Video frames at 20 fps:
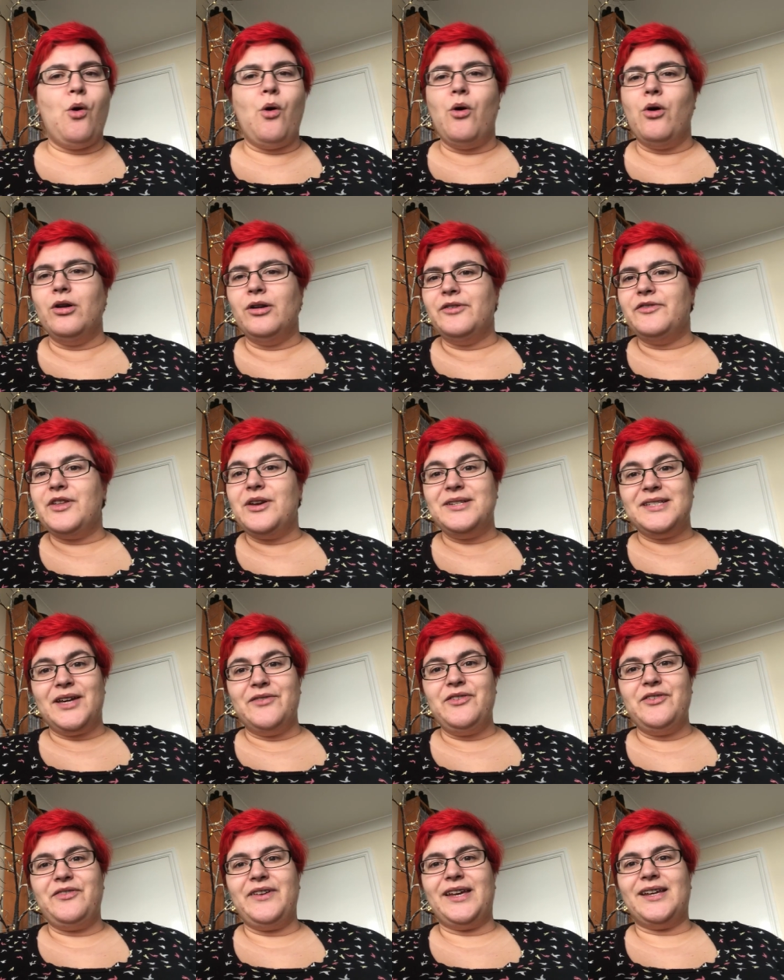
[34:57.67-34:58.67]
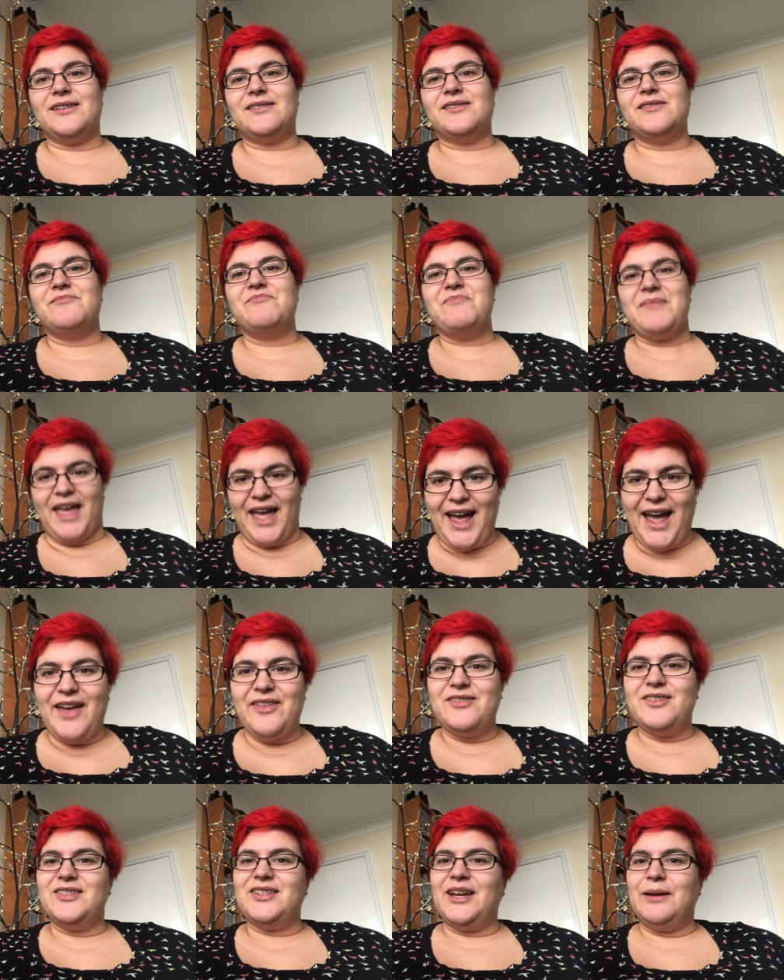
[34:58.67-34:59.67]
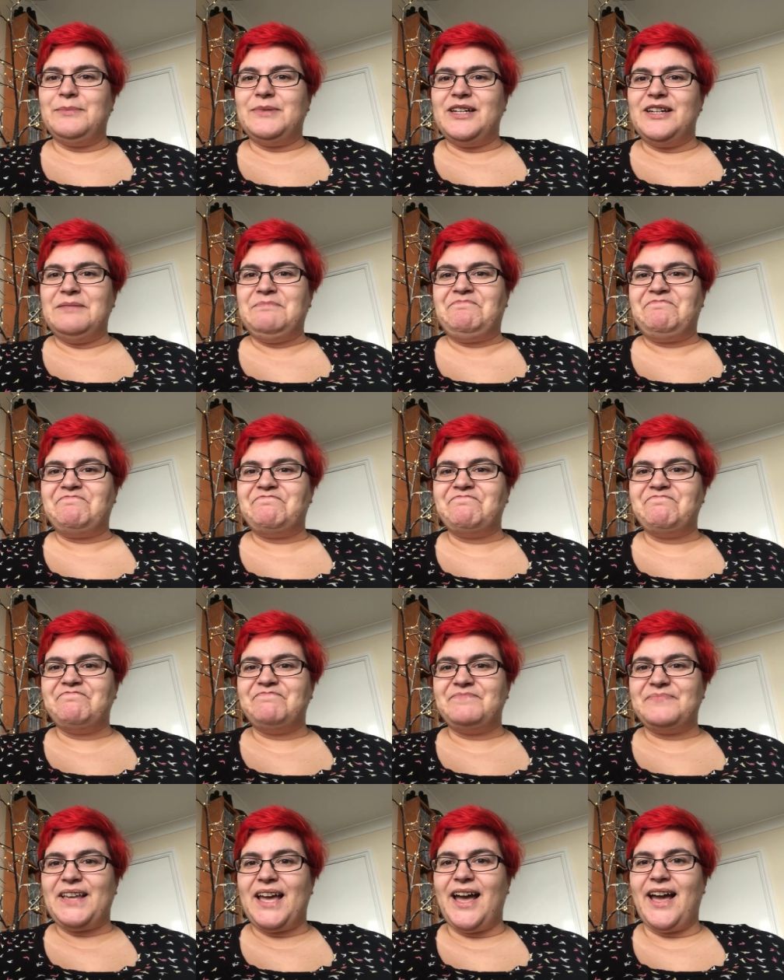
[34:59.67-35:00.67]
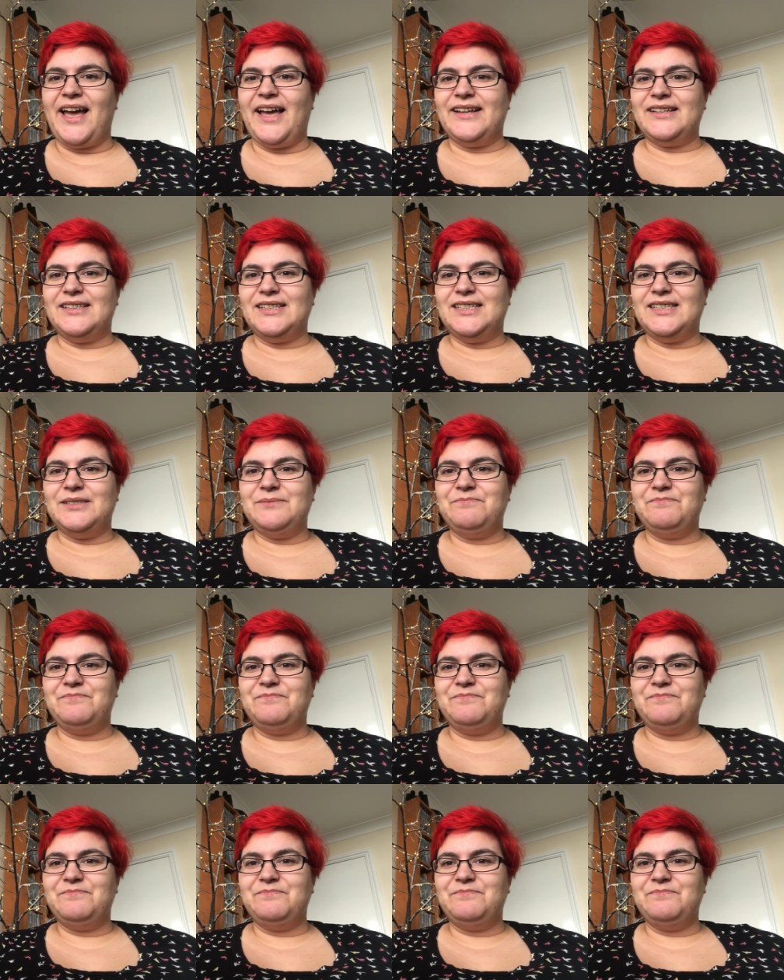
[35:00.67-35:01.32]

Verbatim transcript: all of those other things at the same time. And